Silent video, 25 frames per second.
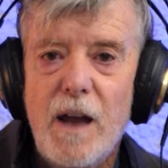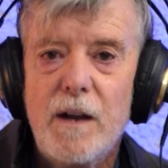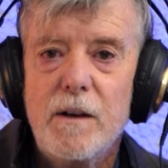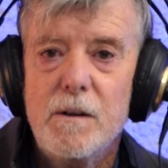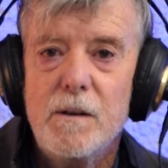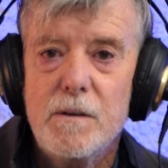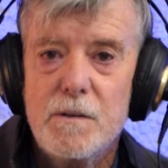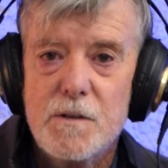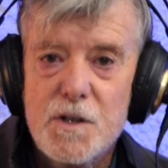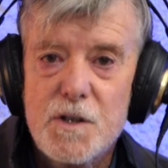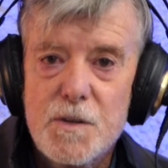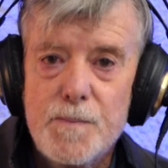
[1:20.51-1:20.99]

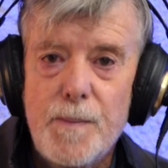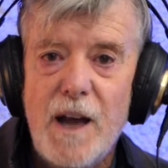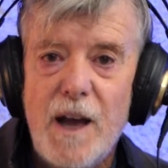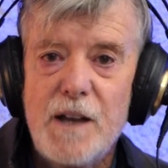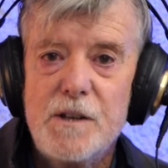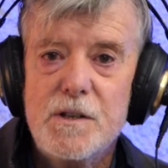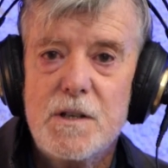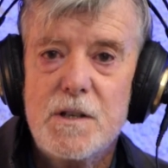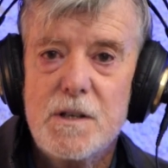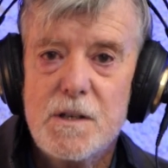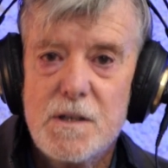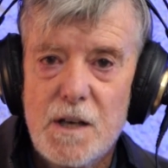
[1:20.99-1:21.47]
and
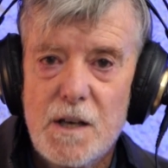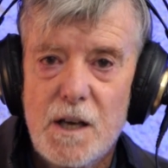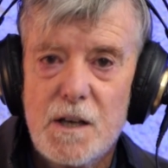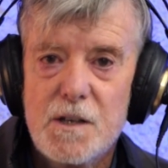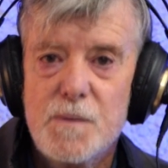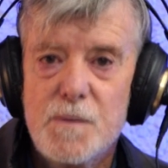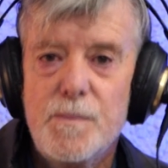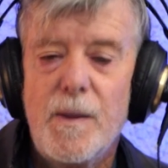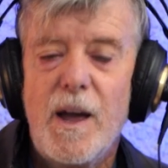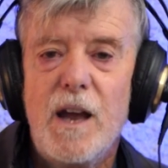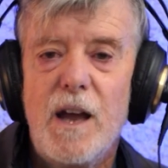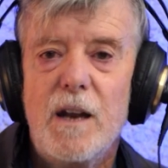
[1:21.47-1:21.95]
space is
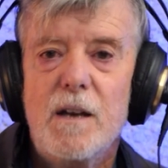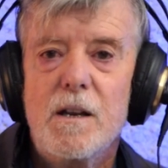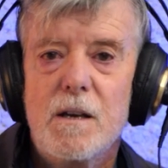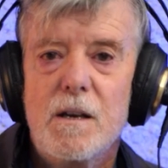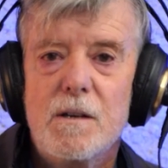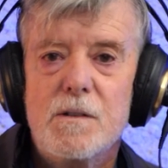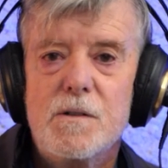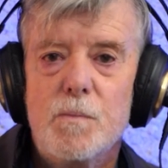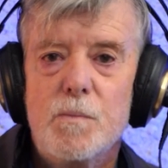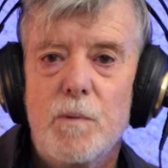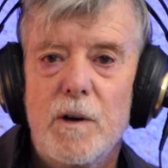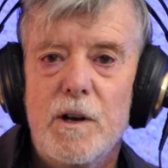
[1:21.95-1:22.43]
expanding
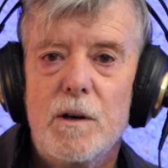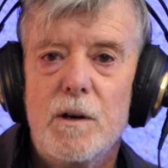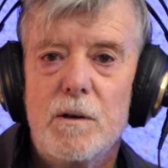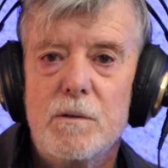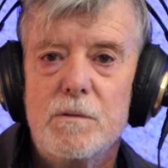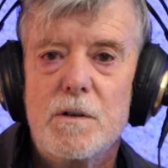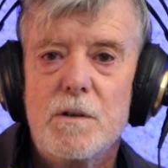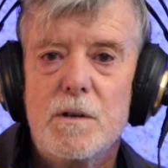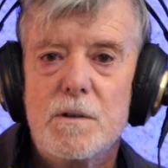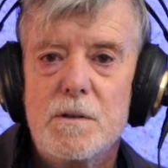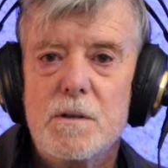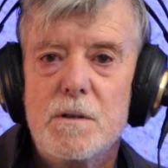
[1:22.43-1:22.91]
as well,
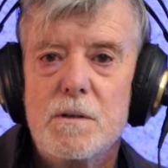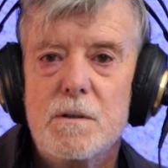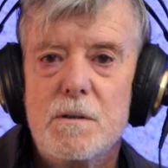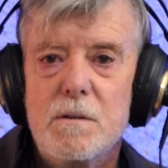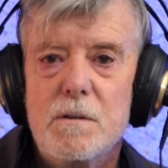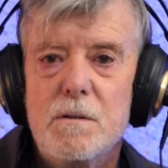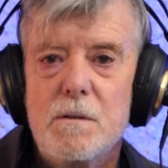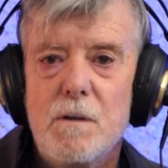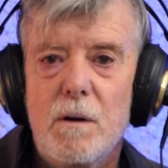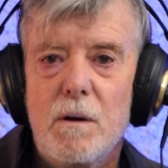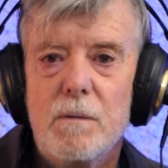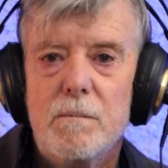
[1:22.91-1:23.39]

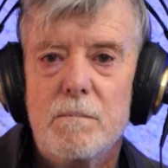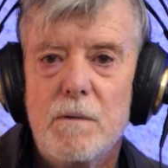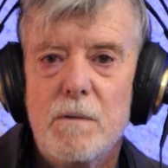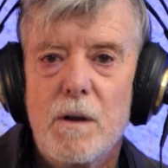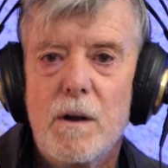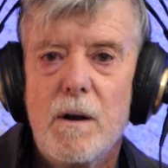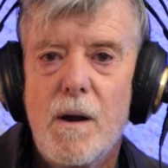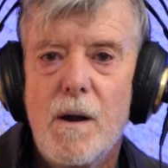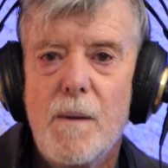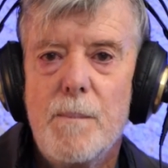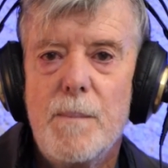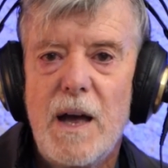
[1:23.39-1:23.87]
just not
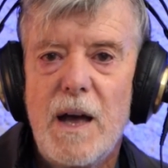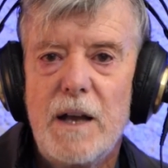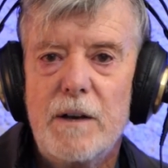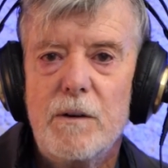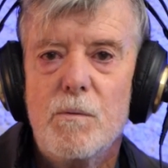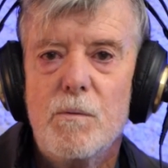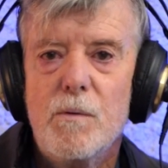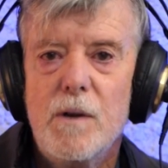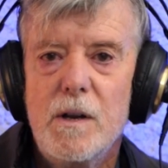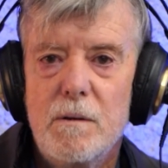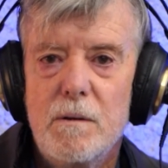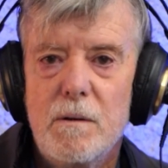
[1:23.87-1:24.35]

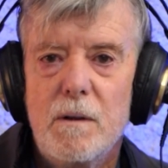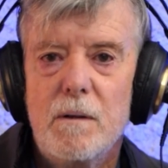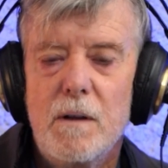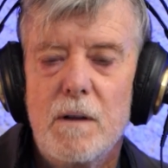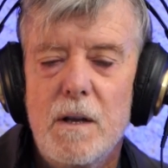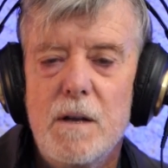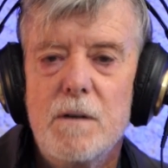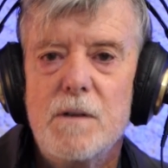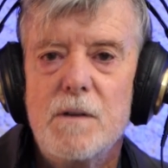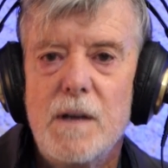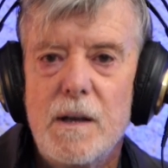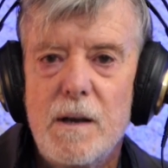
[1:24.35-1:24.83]
matter
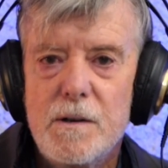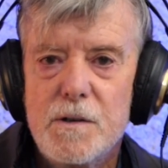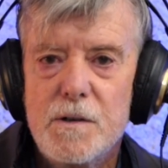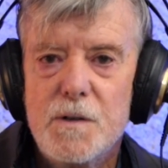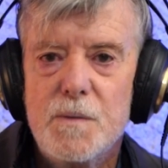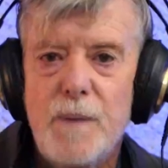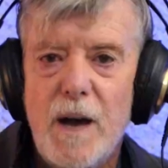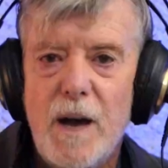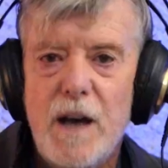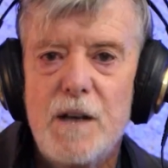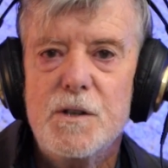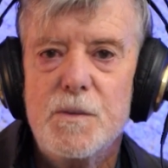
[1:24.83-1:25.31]
in
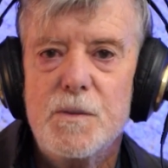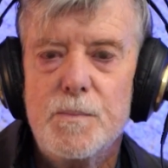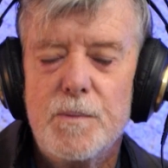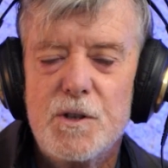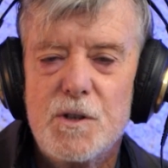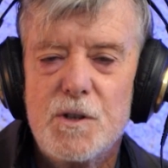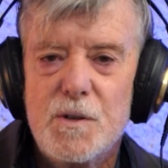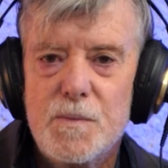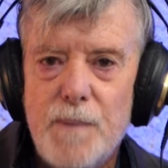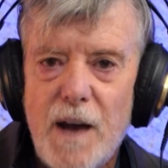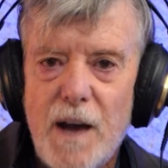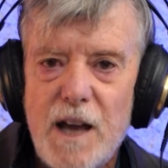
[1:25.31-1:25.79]
space,
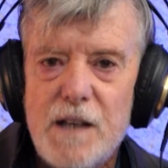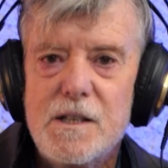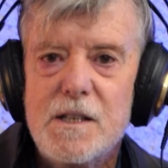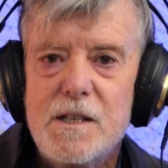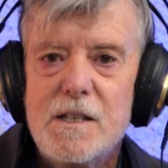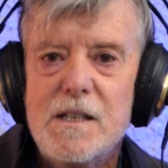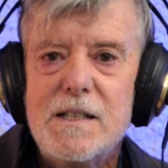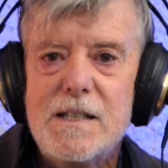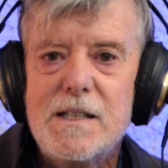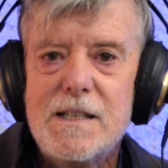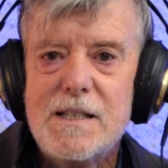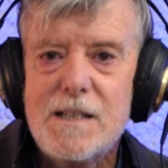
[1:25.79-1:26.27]
but
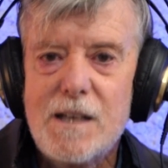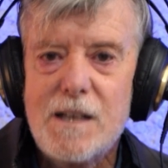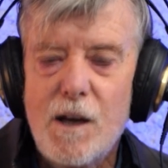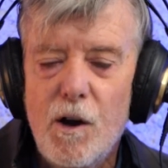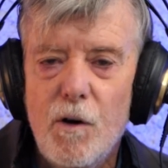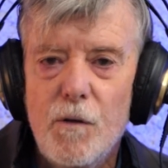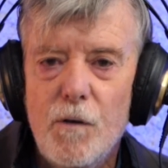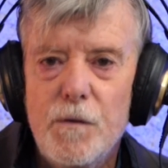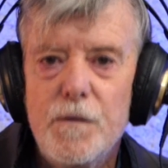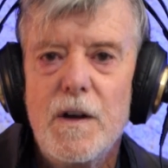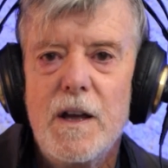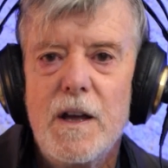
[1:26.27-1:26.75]
space
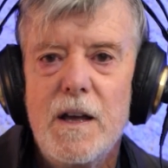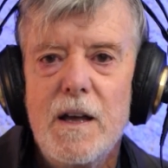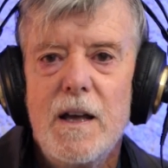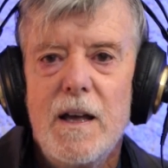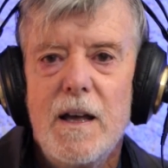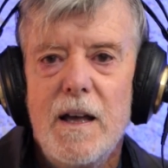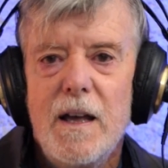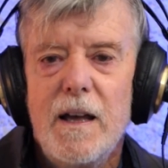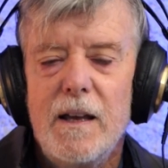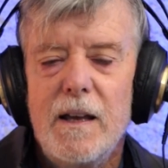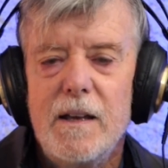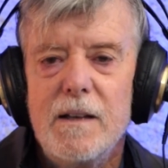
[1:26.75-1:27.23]
itself
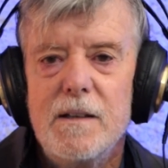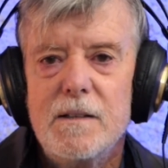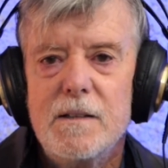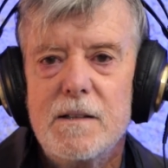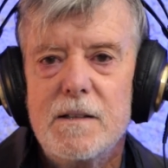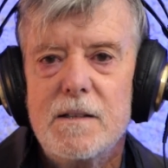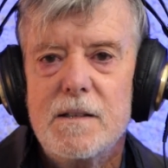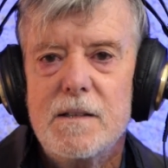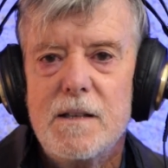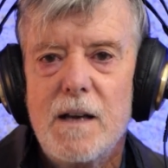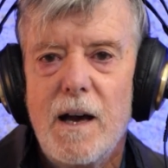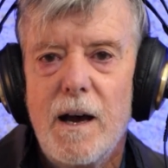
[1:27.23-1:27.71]

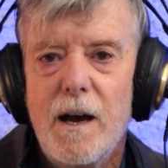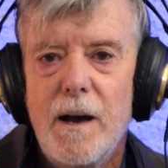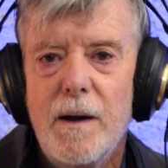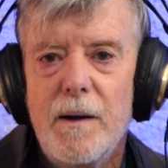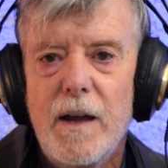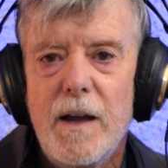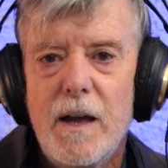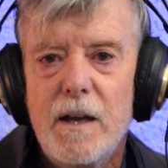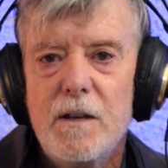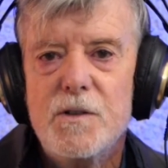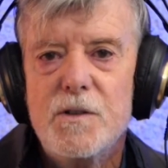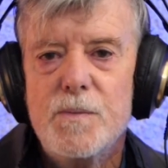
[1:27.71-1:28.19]
is
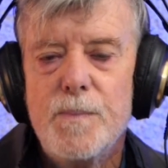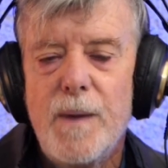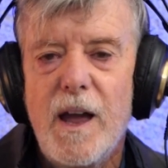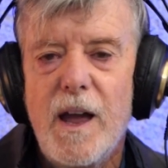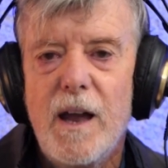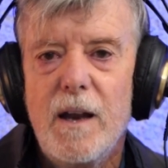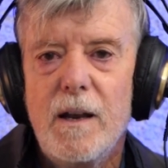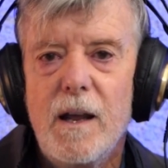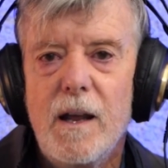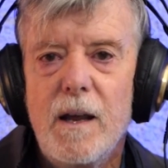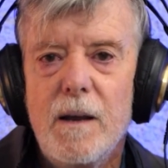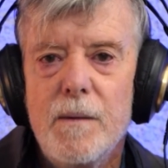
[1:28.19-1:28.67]

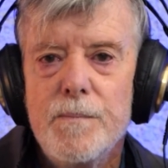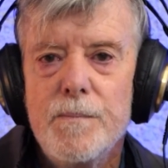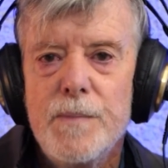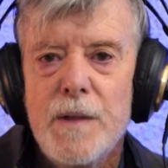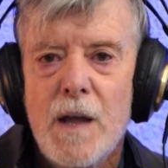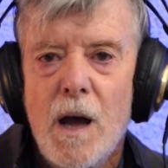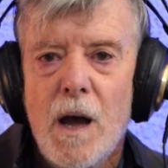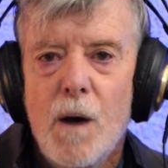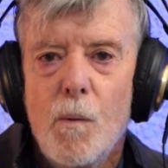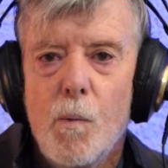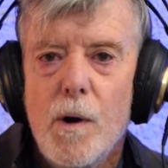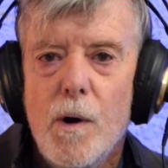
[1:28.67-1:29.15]
expanding,
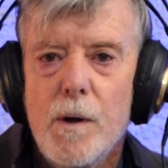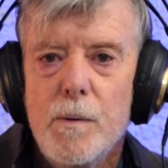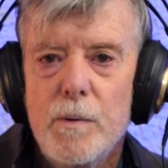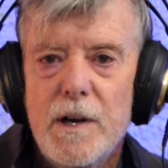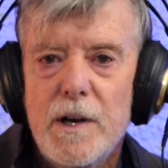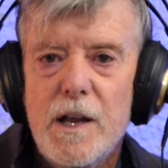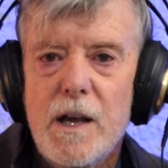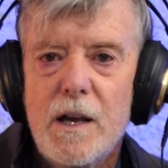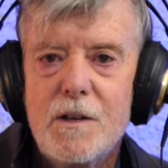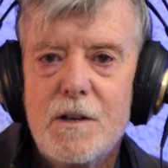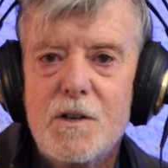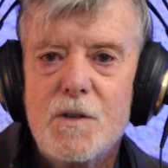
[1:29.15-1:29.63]
we
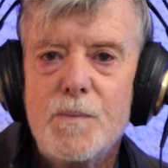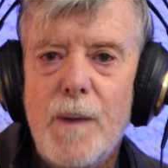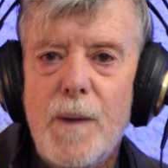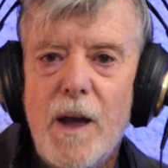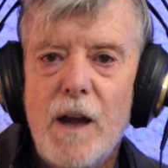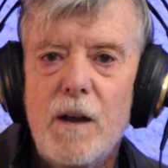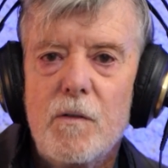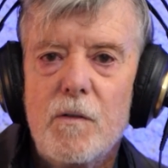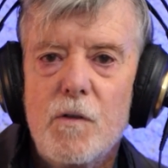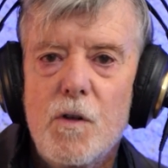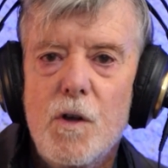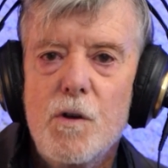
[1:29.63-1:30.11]
would
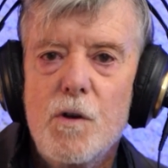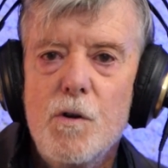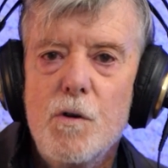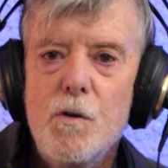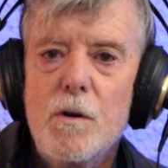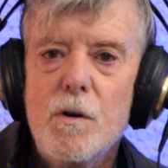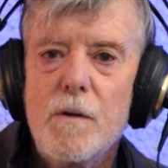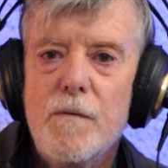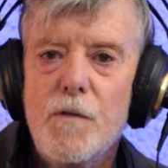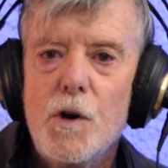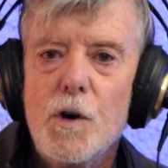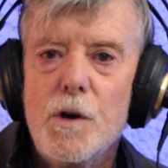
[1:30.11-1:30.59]
expect the
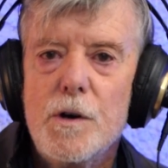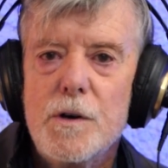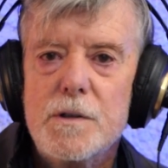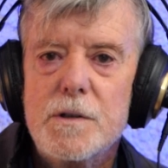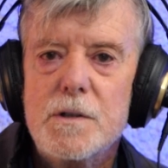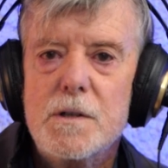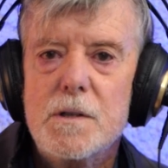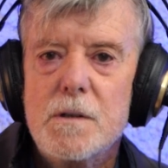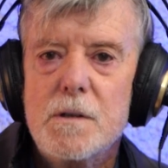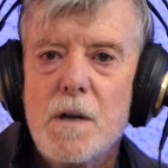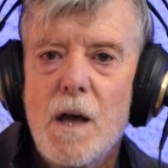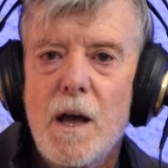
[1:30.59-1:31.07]

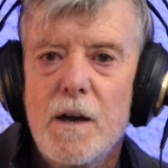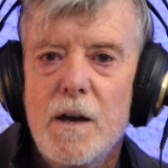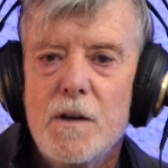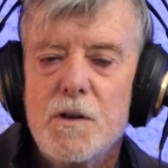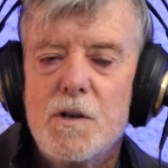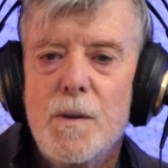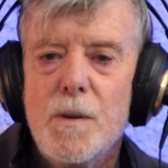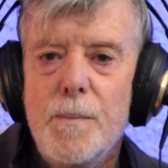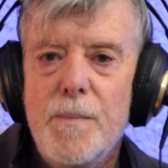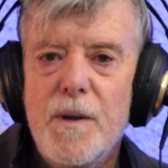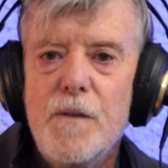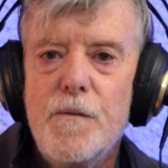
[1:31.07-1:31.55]
universe
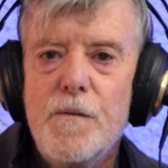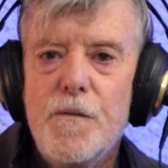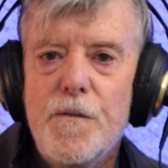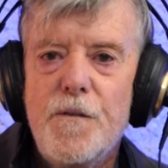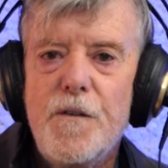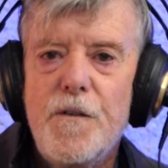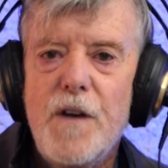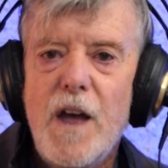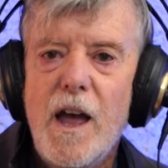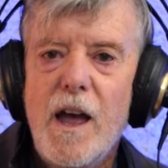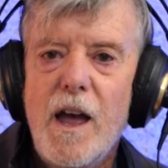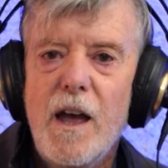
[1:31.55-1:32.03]
to be
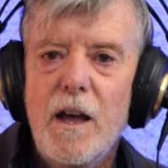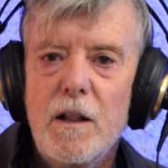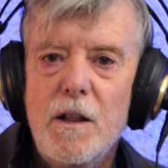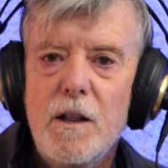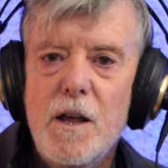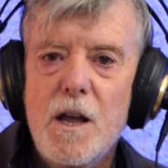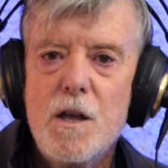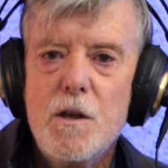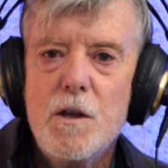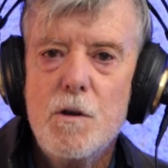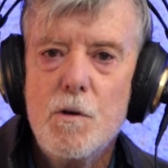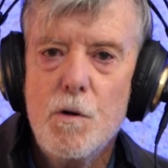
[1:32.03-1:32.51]

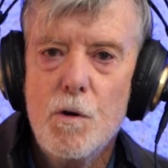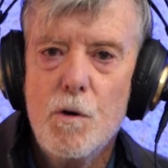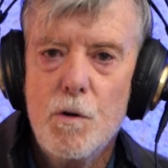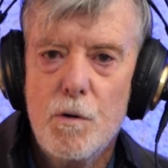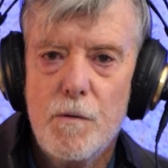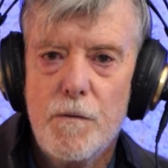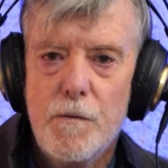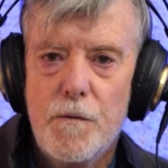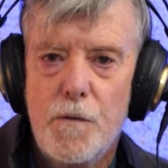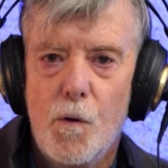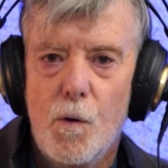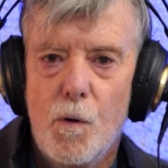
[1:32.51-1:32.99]
fairly
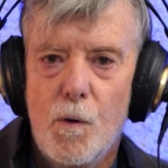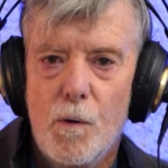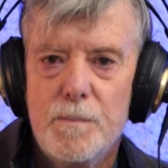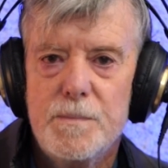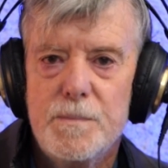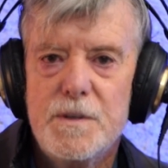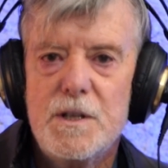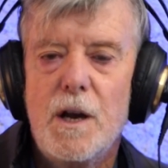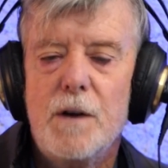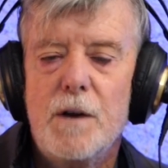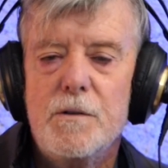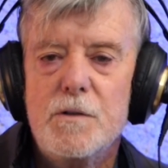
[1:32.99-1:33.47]
uniform.
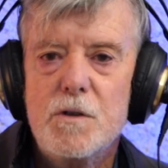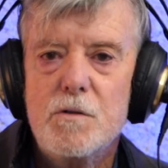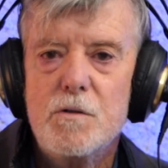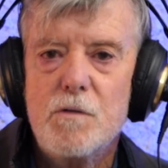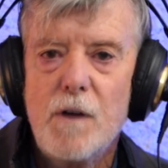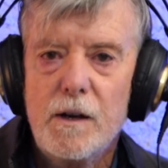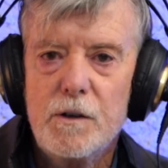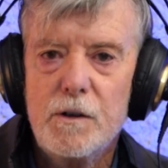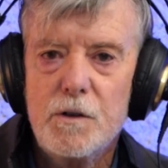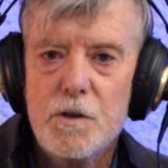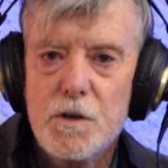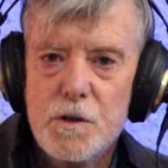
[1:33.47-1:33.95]
So
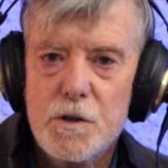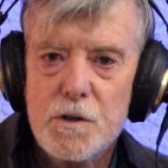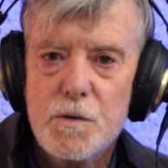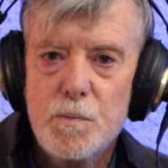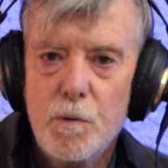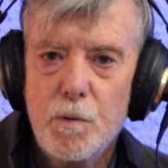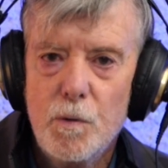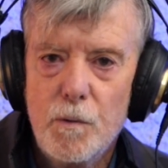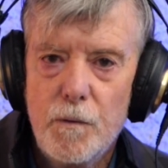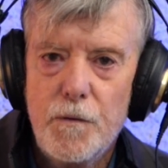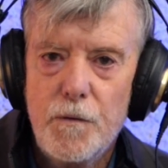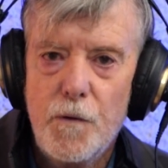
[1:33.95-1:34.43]
structures
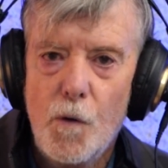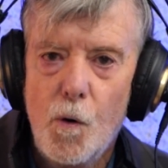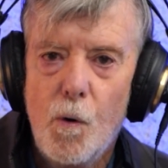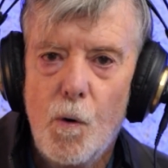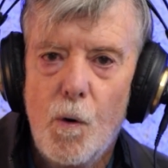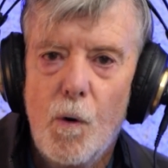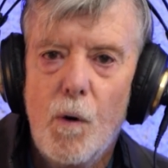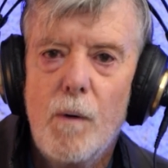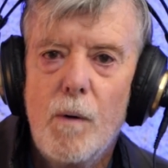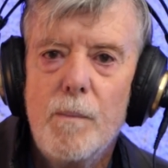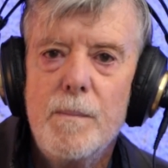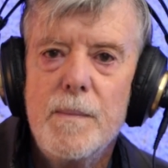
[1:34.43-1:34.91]
will
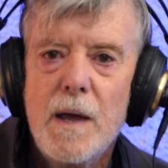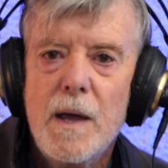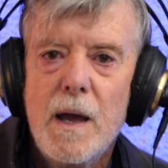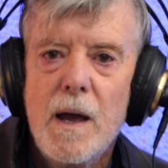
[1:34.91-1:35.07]
form,